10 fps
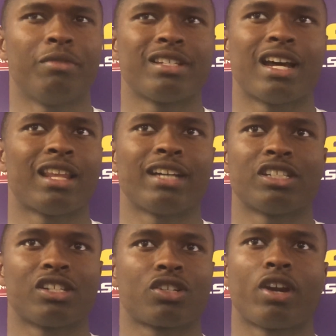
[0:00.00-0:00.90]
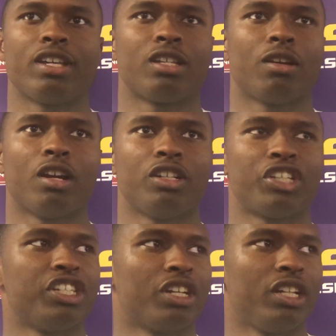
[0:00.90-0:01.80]
it's not like just crazy
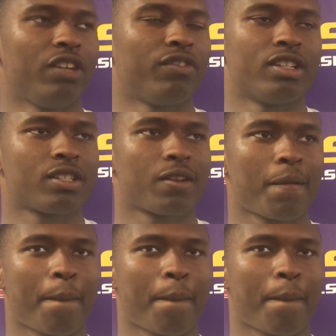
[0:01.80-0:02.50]
changing the defense.